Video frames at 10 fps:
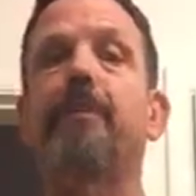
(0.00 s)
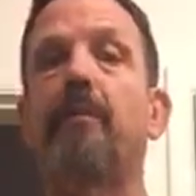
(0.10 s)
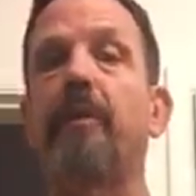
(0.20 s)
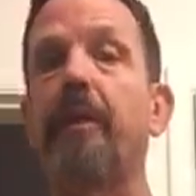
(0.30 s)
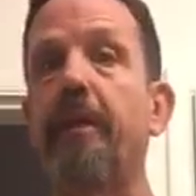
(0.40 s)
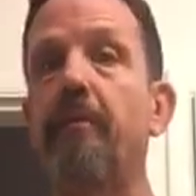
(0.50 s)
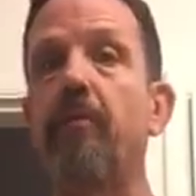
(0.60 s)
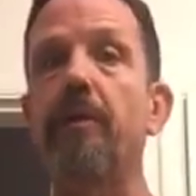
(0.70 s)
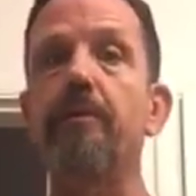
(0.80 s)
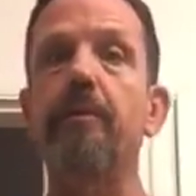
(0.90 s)
Complicated
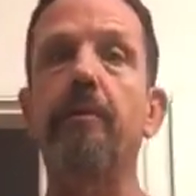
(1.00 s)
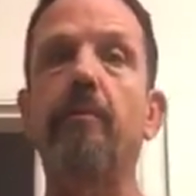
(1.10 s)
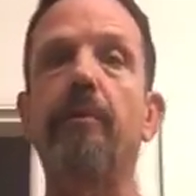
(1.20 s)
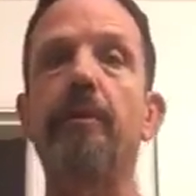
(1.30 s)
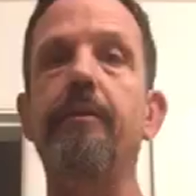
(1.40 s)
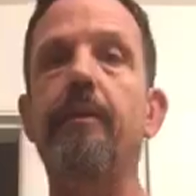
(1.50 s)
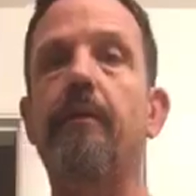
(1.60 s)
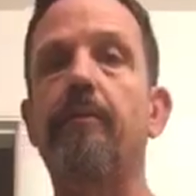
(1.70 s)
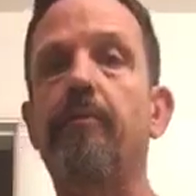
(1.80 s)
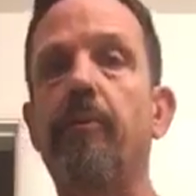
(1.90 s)
question a little bit. I
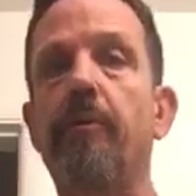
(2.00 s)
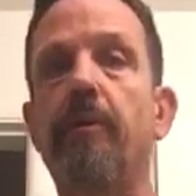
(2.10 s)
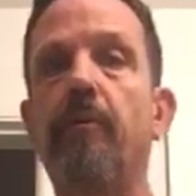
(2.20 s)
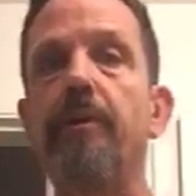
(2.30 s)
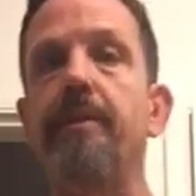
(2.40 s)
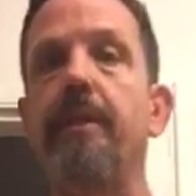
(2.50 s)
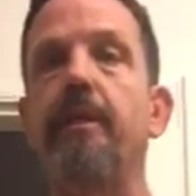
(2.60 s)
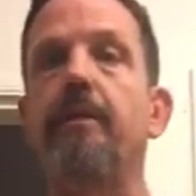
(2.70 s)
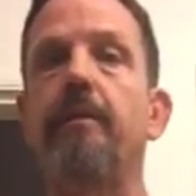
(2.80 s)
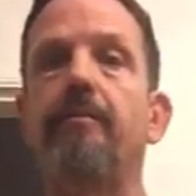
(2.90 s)
was born in
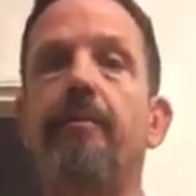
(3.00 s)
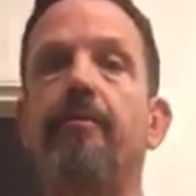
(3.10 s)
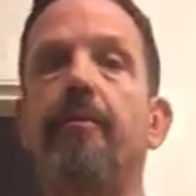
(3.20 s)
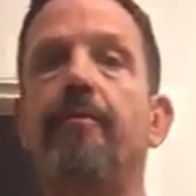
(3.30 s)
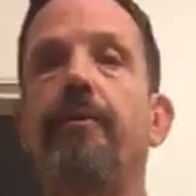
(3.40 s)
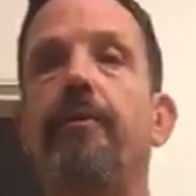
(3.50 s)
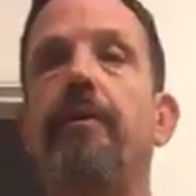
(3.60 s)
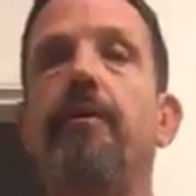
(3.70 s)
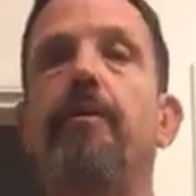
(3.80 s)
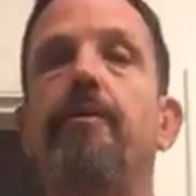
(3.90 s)
Louisiana, lived there for a few
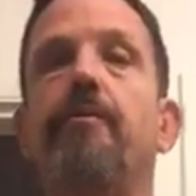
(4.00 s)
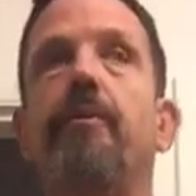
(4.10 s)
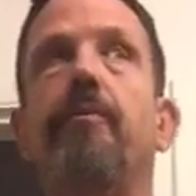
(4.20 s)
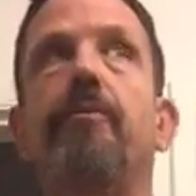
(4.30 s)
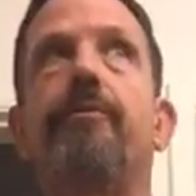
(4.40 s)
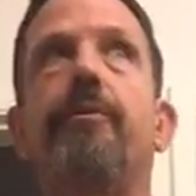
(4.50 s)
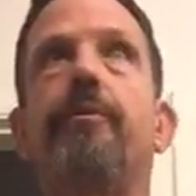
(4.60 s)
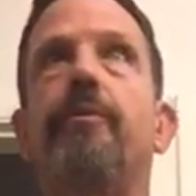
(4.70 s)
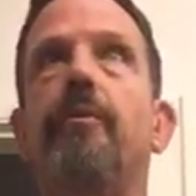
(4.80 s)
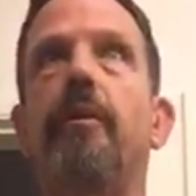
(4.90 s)
years. We moved
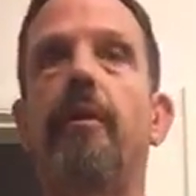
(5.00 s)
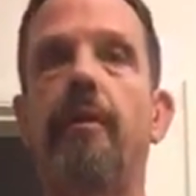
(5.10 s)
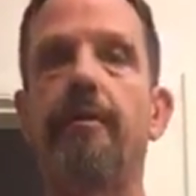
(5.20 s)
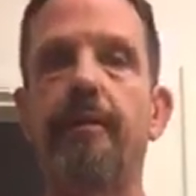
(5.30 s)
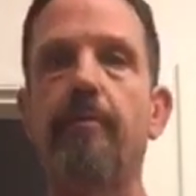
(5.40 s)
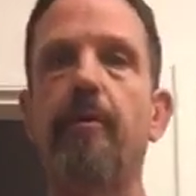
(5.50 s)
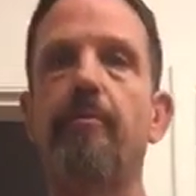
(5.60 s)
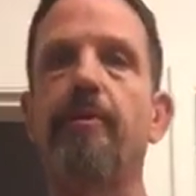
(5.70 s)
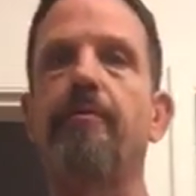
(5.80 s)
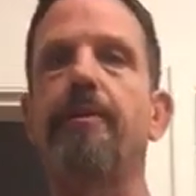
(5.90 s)
to
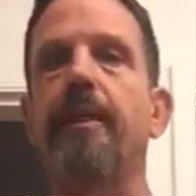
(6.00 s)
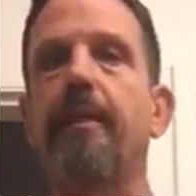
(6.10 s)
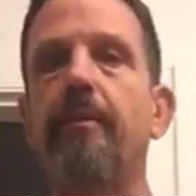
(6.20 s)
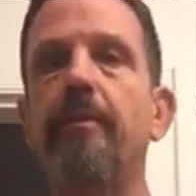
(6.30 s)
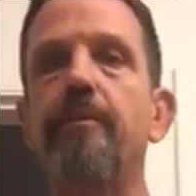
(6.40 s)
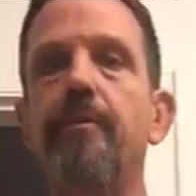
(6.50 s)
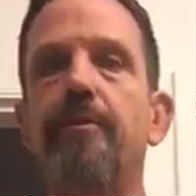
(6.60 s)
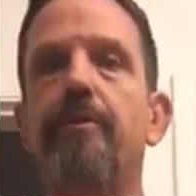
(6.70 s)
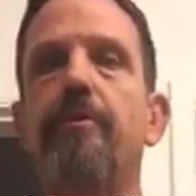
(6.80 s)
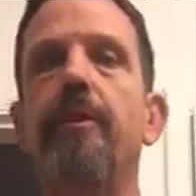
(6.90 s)
suburbs of St. Louis,
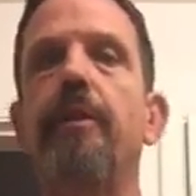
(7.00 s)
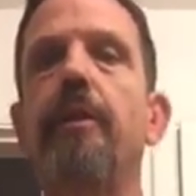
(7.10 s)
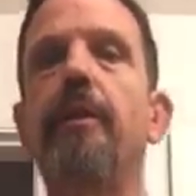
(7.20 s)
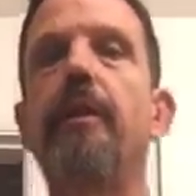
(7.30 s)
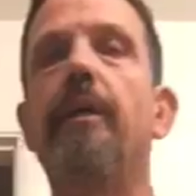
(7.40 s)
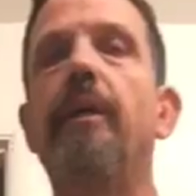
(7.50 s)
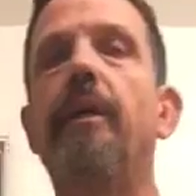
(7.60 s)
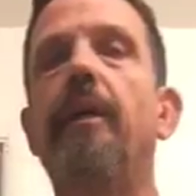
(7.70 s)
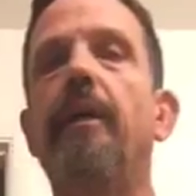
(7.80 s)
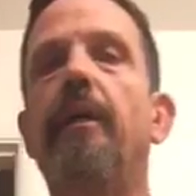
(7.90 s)
Missouri,
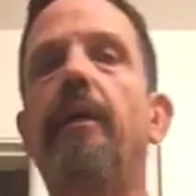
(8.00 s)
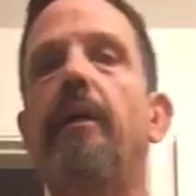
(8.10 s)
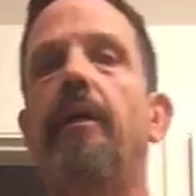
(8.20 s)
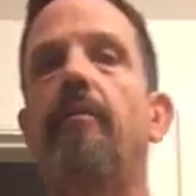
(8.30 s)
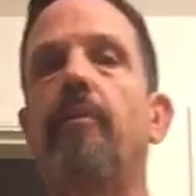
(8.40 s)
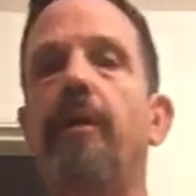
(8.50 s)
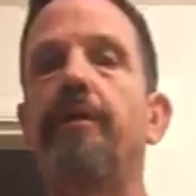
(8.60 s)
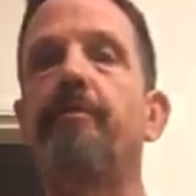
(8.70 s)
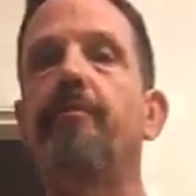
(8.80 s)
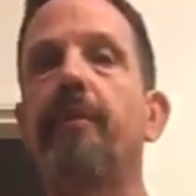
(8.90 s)
where I
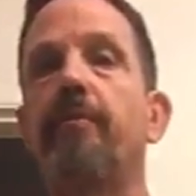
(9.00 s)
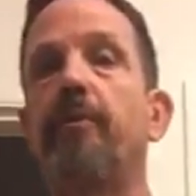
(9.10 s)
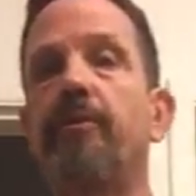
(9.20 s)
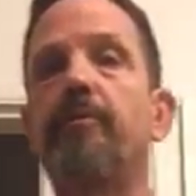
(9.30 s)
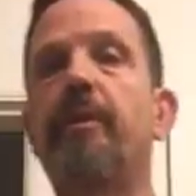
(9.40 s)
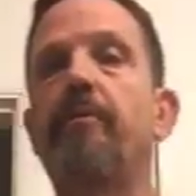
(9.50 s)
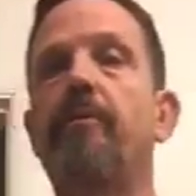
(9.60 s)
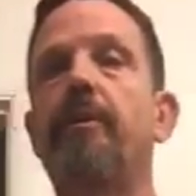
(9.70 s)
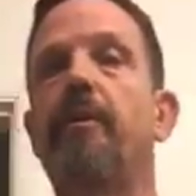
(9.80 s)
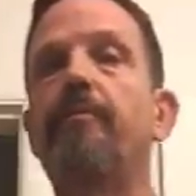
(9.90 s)
spent most of my
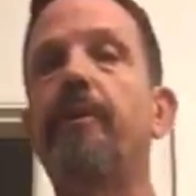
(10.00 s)
growing up.